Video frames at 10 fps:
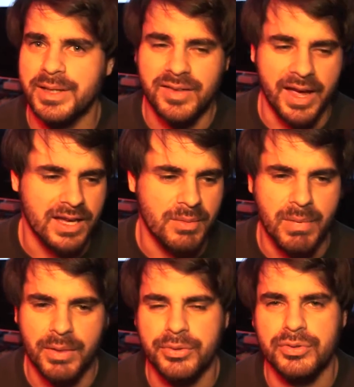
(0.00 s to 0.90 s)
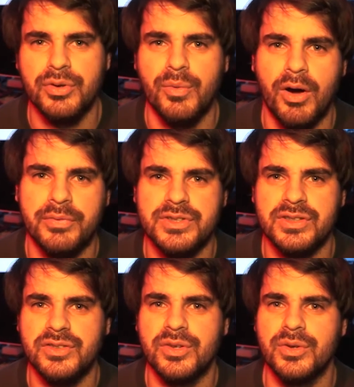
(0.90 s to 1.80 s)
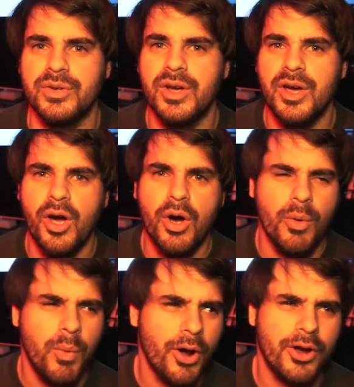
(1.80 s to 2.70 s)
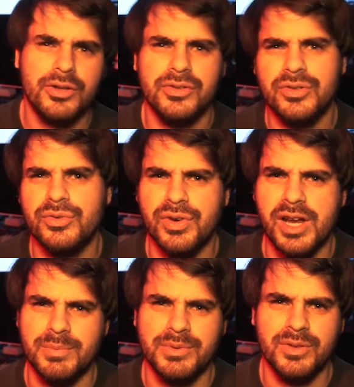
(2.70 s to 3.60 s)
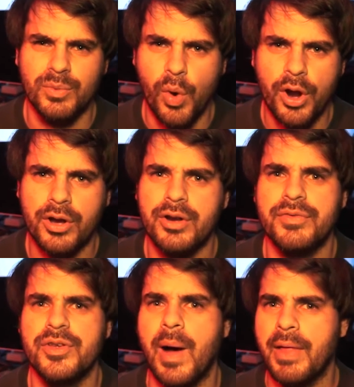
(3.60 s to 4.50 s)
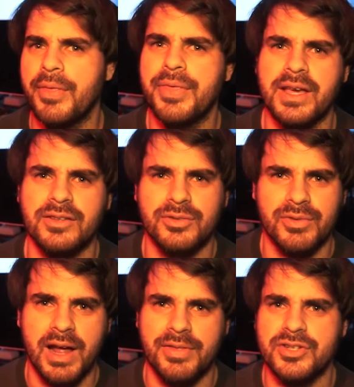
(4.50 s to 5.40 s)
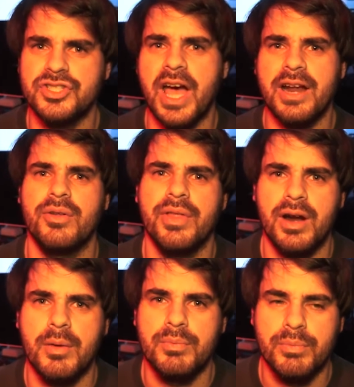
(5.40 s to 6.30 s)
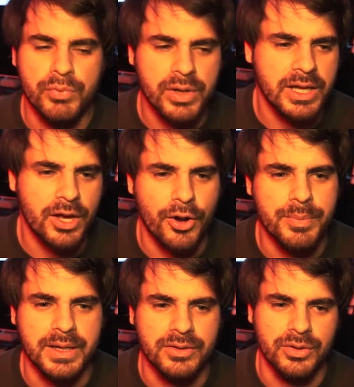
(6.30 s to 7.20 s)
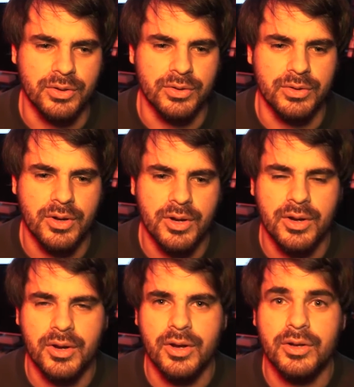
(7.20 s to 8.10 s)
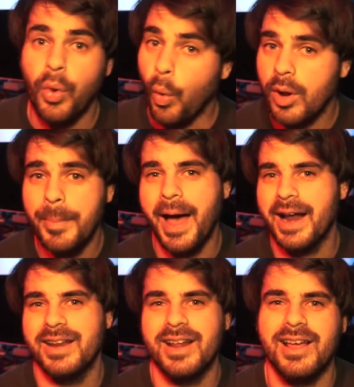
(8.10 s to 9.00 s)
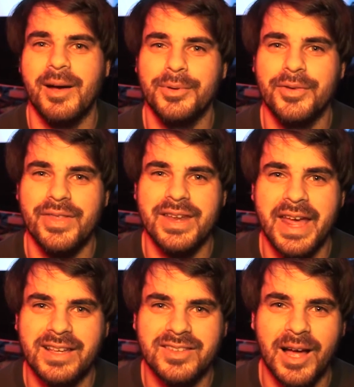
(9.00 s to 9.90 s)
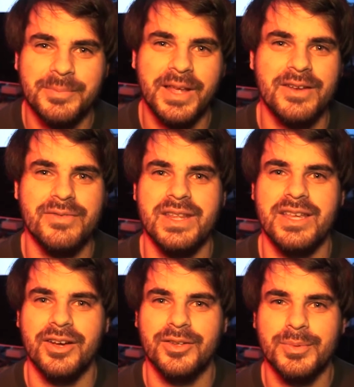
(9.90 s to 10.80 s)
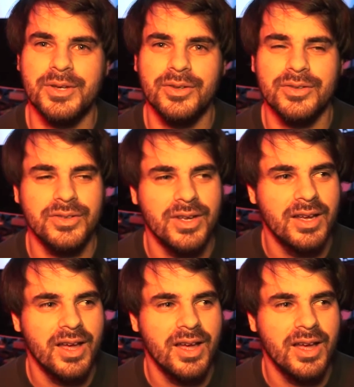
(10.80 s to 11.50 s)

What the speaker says: take a month or 2 off just to work on scripts and work on a few other things around the channel that I'm really hoping to talk about in a couple of the next update videos, because